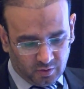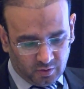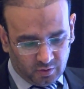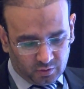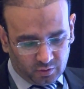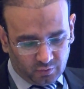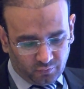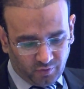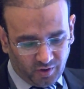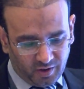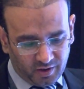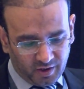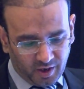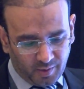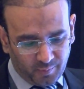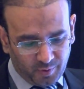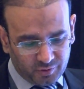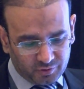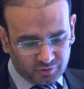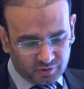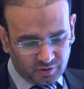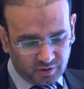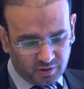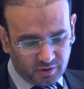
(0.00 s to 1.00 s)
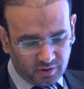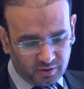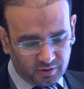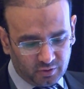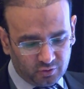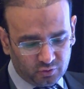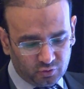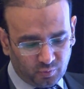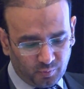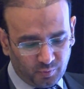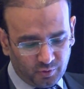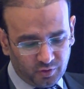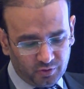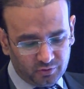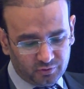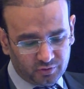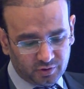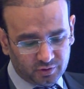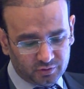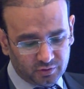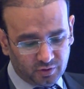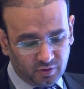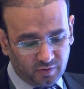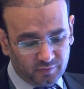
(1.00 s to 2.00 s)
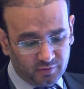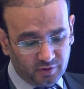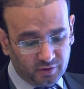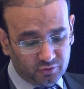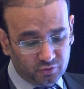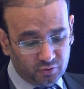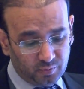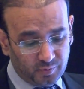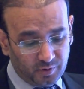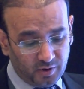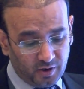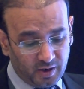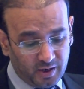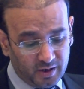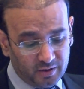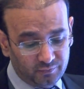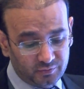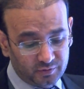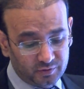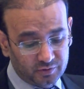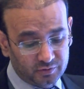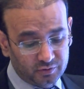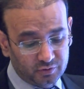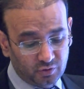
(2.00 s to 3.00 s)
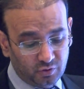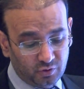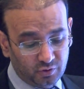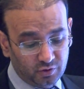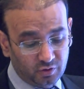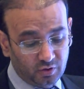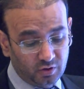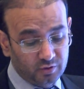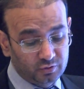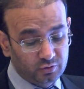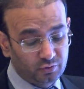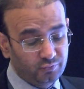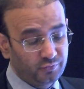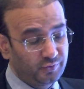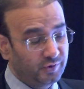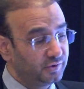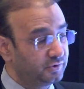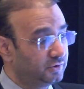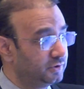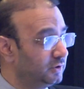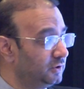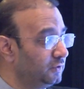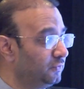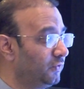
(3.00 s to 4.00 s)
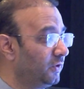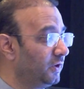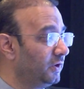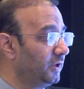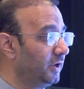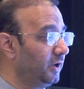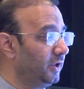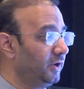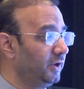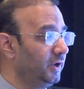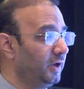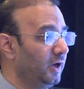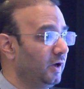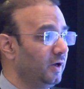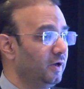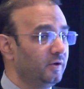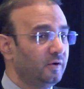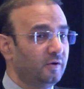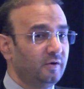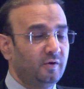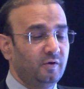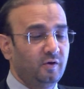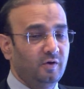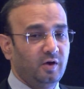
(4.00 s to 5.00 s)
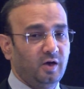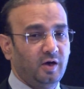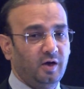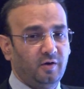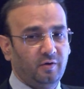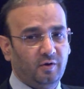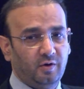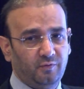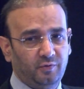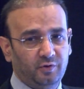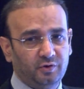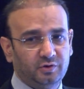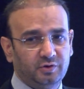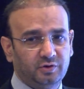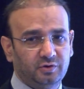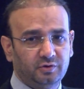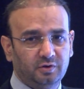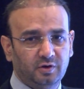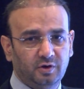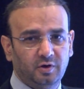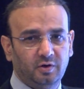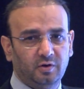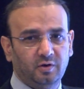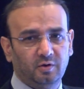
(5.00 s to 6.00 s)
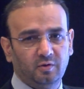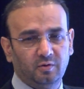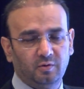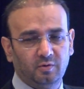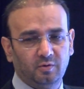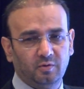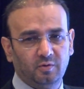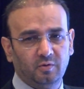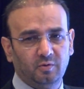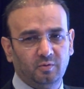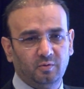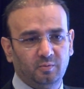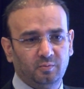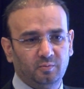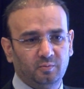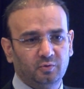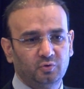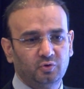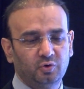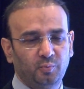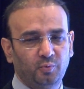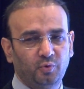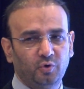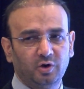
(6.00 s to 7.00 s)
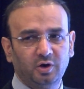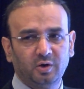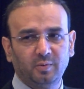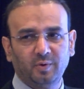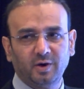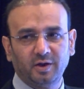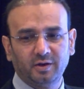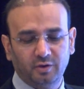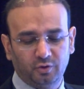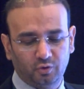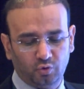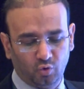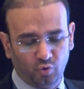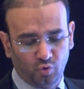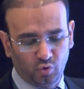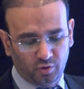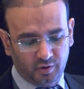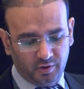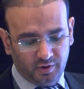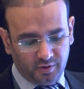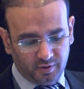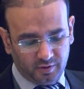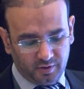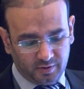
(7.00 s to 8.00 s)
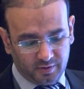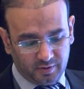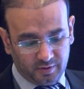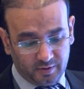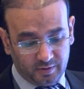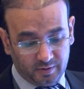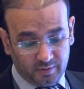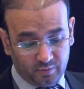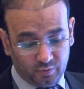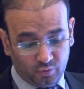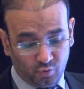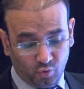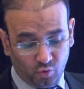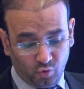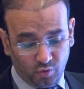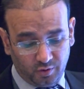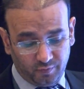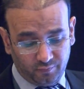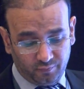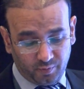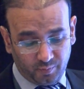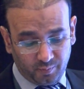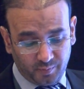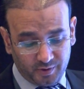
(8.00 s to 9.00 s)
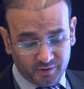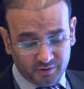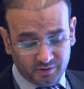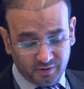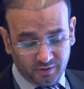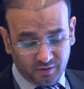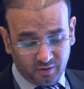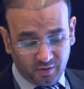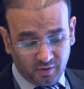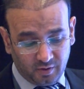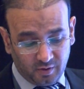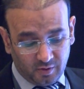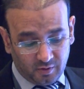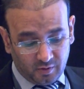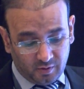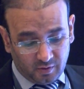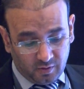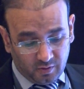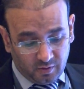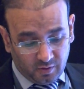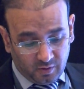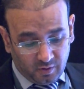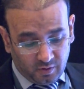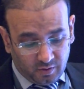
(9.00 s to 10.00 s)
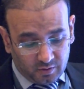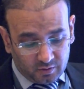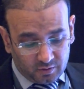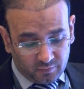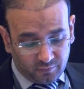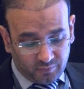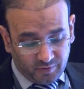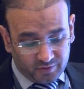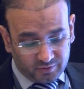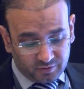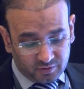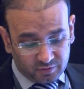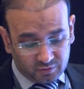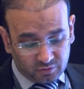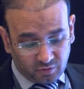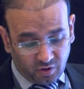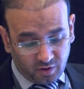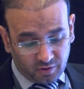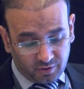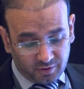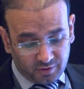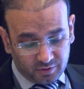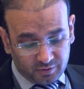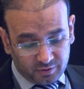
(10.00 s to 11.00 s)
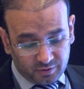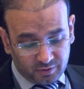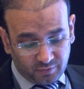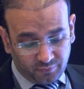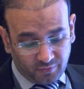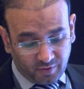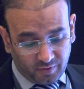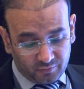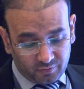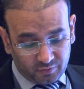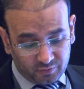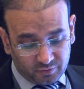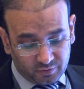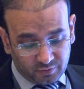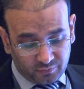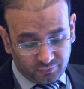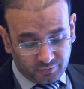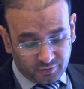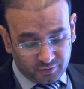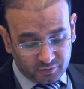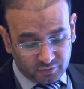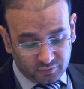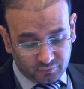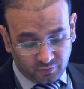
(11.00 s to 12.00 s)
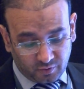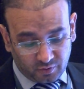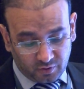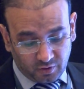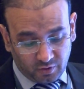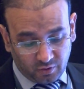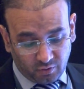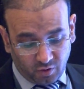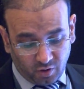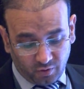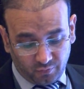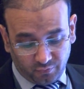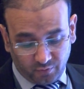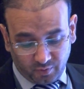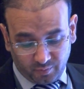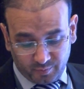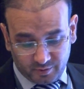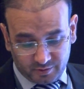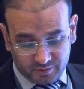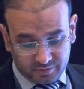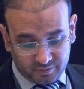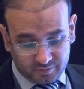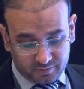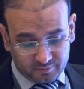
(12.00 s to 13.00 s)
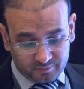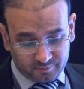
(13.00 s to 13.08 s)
The one-dimensional topical structure of the system aligns with the geological lithofacies for the area, which is supported by the core information. The Western Salt Range region 5 distinct facies for the Lockhart formation.